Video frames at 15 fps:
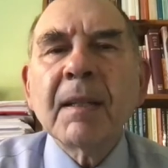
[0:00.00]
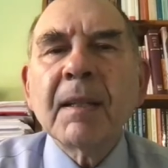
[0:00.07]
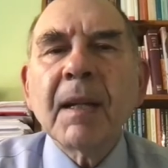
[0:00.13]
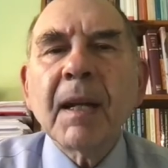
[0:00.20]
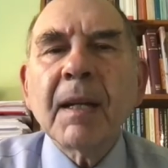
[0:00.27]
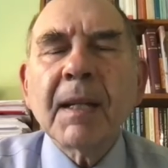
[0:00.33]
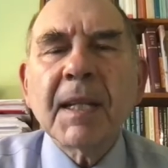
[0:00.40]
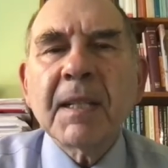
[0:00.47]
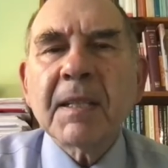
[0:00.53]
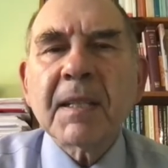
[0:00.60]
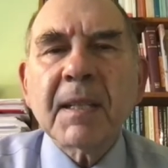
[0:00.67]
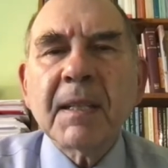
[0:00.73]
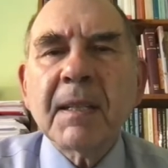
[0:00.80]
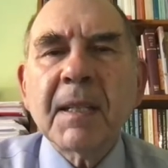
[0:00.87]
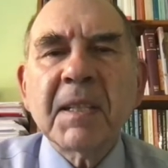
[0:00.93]
uh,
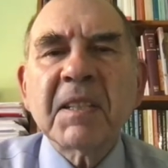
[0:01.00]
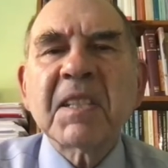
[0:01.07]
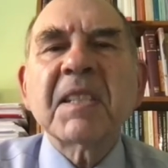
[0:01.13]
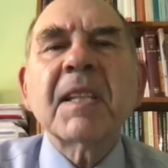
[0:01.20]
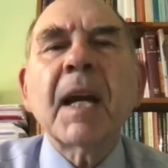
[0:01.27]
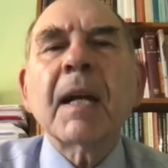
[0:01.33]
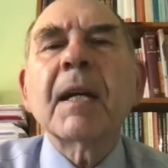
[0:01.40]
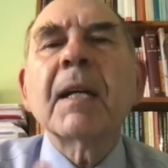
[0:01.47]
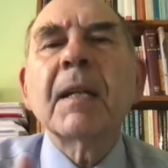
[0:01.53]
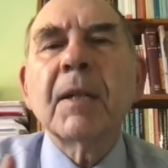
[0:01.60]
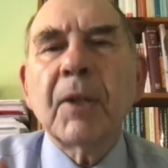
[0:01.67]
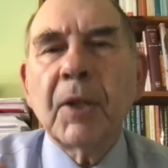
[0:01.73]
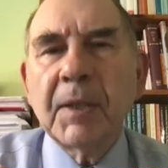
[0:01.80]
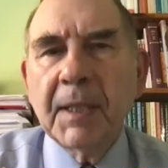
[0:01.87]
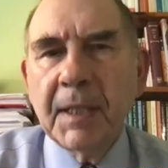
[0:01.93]
he's he's stuck
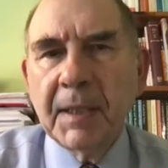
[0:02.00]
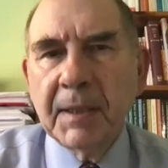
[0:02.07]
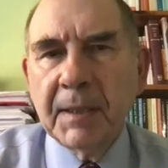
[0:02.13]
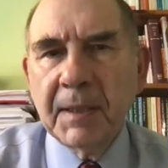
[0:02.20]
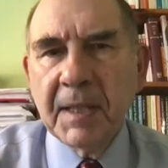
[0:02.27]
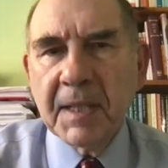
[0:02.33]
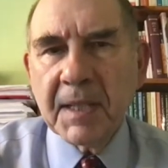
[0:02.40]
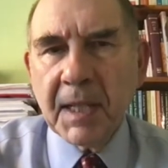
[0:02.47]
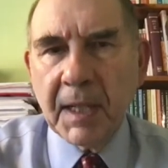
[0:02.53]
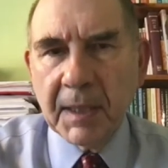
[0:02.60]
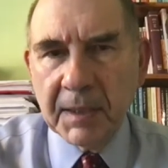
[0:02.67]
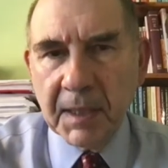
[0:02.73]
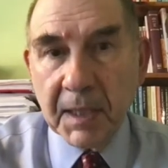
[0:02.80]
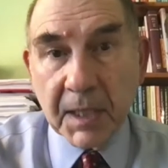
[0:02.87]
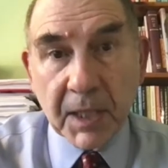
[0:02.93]
on a
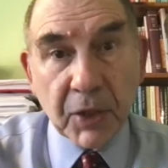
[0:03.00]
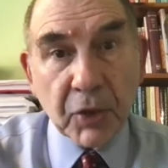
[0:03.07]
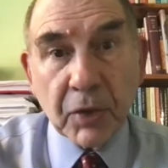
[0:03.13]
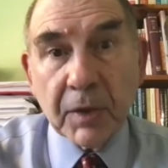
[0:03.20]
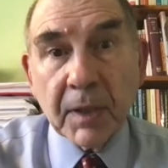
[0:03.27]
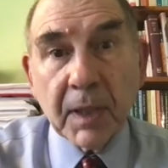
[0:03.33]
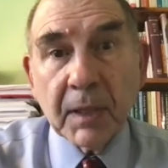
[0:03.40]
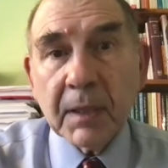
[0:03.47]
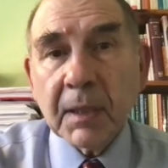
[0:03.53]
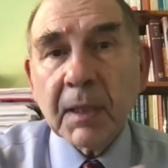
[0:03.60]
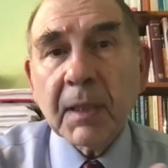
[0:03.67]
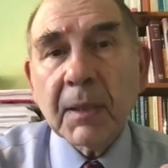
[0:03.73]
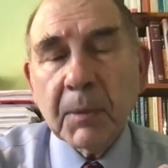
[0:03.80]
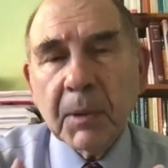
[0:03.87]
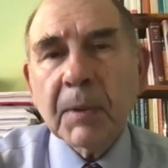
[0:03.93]
design decision, then
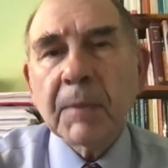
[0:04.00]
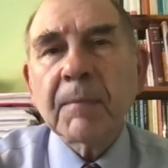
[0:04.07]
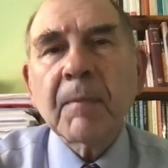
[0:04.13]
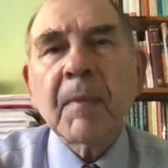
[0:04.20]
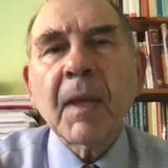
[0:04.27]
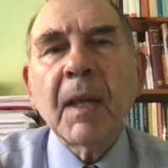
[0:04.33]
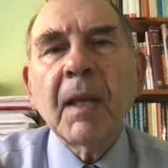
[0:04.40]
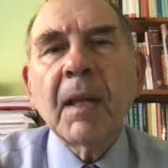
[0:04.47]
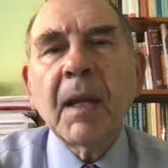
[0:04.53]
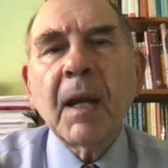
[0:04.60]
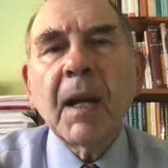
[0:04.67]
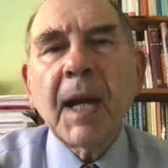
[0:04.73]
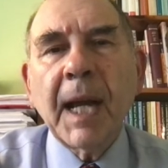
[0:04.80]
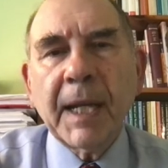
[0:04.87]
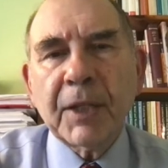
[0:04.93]
he will
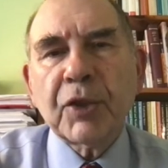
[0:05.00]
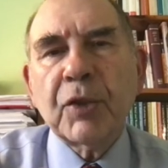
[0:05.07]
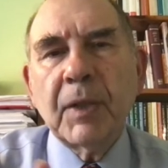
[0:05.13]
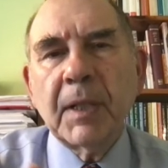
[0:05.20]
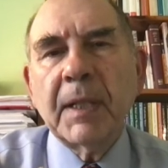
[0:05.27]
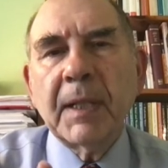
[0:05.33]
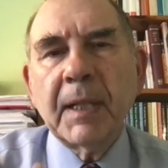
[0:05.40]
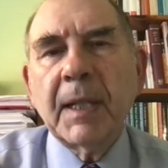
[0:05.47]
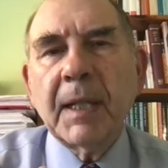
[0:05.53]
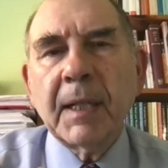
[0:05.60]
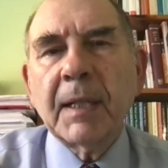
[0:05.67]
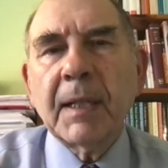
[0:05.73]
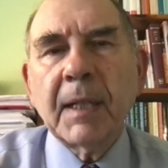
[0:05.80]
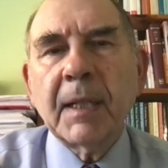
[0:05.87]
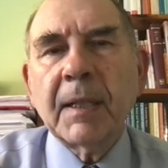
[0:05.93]
uh, actually uh,
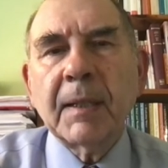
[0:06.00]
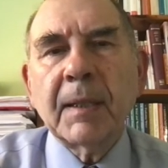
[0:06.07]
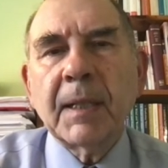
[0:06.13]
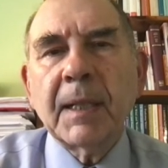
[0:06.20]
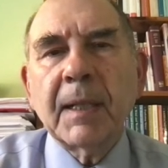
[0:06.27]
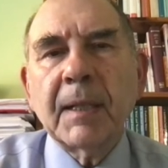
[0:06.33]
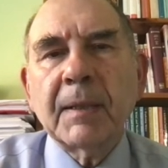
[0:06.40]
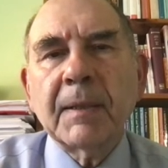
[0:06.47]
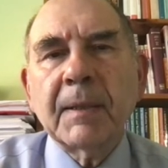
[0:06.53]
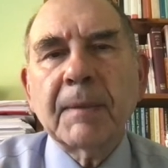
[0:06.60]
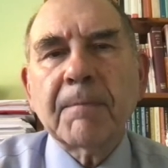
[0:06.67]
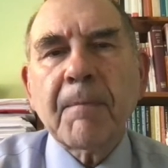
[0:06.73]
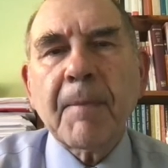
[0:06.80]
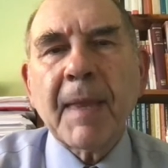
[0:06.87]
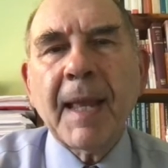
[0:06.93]
uh
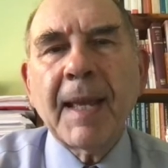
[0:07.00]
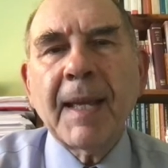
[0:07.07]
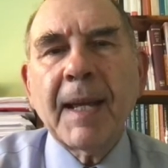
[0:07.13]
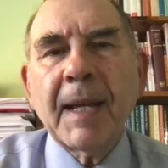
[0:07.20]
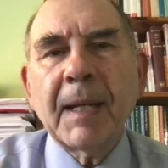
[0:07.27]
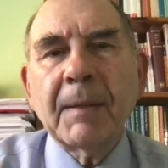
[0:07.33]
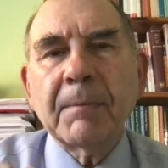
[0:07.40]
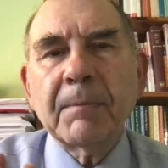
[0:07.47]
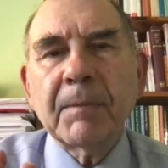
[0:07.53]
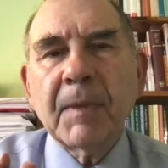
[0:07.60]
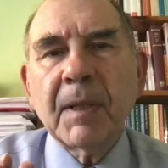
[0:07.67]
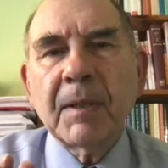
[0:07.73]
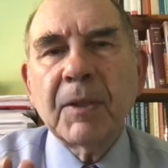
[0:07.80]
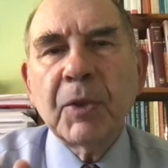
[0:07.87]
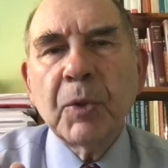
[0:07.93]
um,
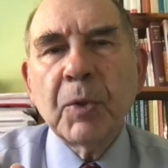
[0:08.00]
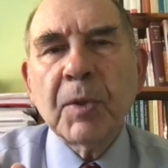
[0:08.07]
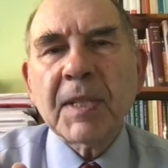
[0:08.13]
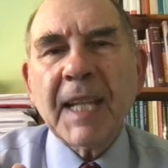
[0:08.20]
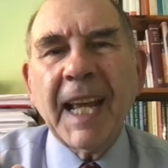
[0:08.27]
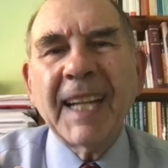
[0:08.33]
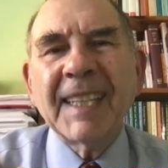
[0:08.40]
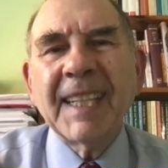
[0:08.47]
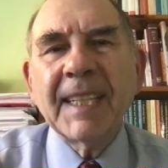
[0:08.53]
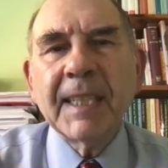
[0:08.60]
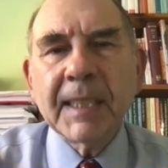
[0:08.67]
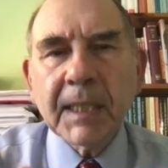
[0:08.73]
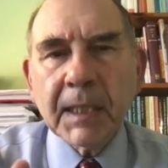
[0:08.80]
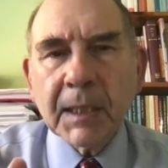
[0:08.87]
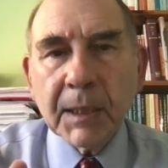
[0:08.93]
use
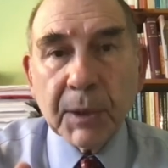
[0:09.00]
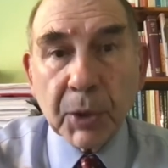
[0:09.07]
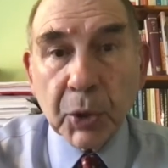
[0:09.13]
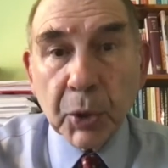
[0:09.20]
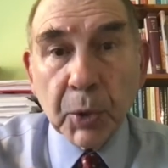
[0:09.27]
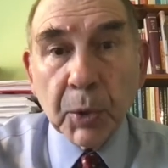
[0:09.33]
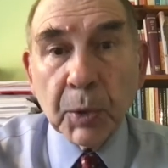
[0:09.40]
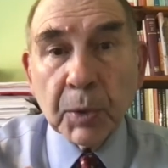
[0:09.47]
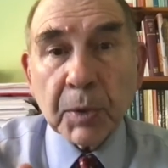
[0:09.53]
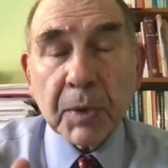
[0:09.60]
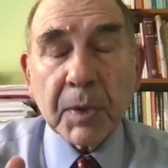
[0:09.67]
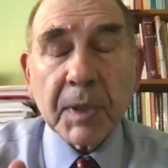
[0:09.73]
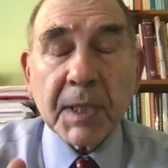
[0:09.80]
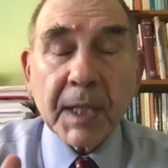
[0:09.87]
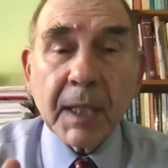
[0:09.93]
analytical tools
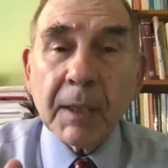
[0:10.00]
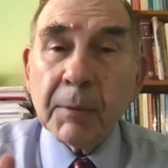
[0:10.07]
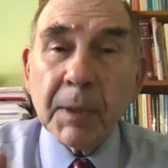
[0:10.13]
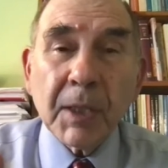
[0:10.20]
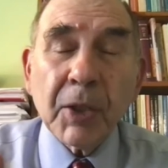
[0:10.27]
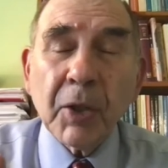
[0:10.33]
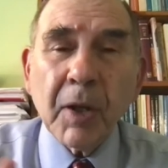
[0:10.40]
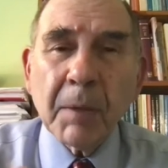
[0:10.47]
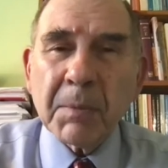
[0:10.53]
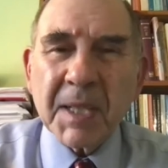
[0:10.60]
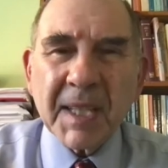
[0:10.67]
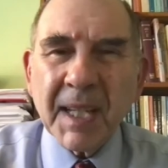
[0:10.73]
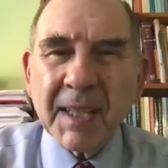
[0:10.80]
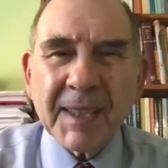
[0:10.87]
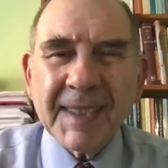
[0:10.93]
to say, well, you know, I'm
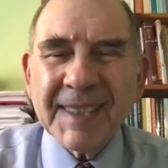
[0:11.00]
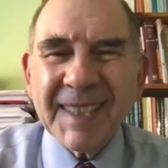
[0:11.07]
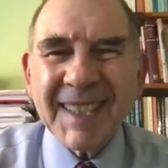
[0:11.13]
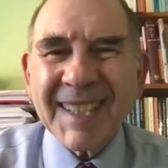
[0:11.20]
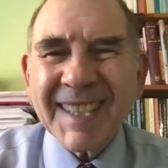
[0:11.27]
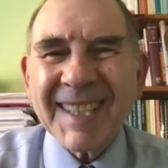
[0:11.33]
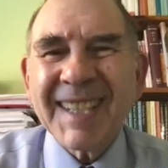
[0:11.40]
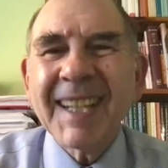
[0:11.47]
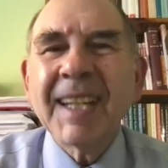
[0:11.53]
stuck on this.